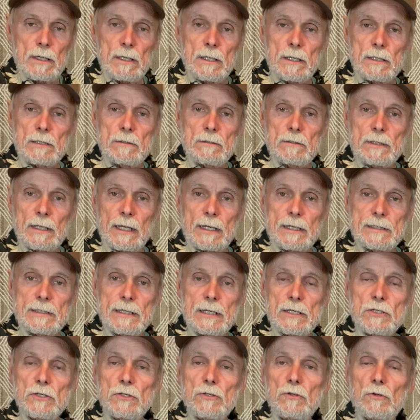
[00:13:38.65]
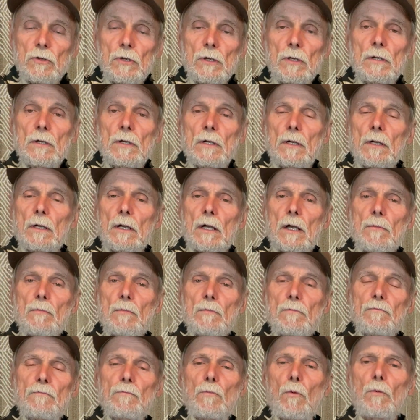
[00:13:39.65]
It kind of takes you to a
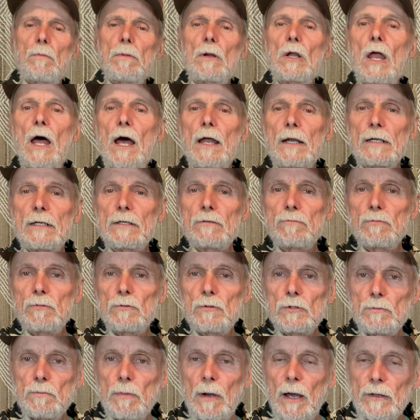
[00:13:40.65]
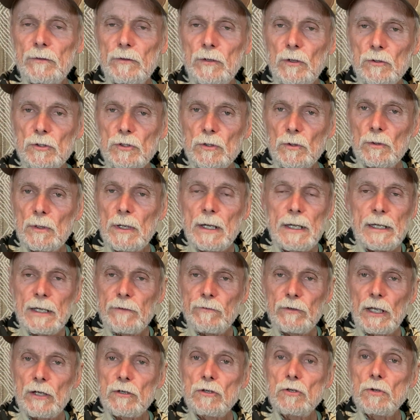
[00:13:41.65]
more melodic spot, though. So
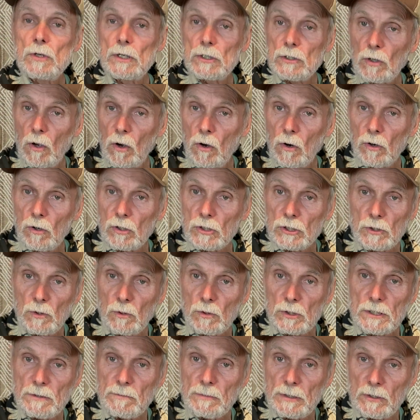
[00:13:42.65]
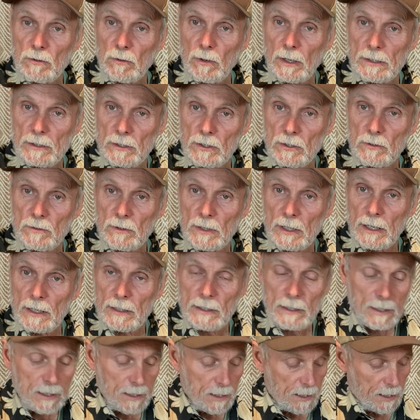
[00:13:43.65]
if you got 2 guitars, of course, it'd be great to do that.